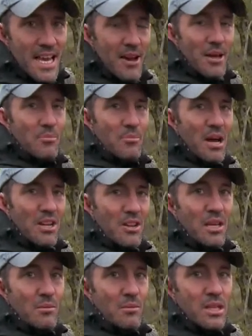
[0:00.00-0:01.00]
Okay, but I don't
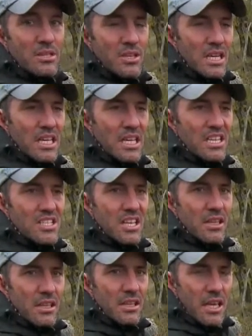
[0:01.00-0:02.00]
think Brent's going to get any
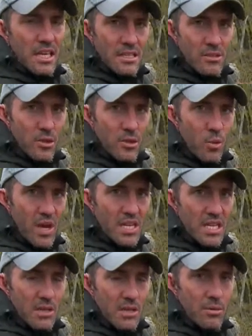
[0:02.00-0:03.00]
signal there. He is on the
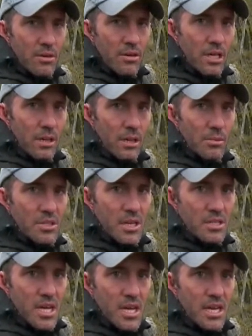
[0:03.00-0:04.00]
Wendy, and we're a little bit uh,
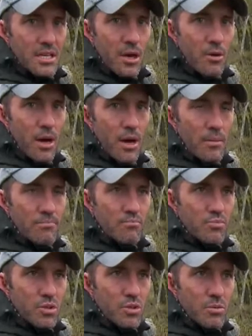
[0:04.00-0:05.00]
techno,
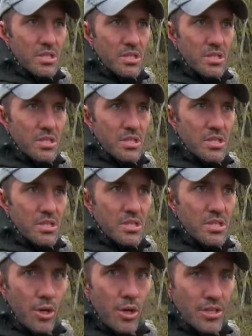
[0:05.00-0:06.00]
um, shall we say, techno
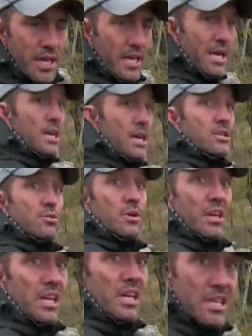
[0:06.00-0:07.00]
poor today. So
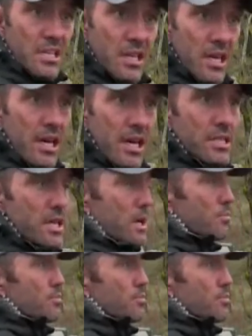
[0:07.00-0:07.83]
we're going to head to the Lions.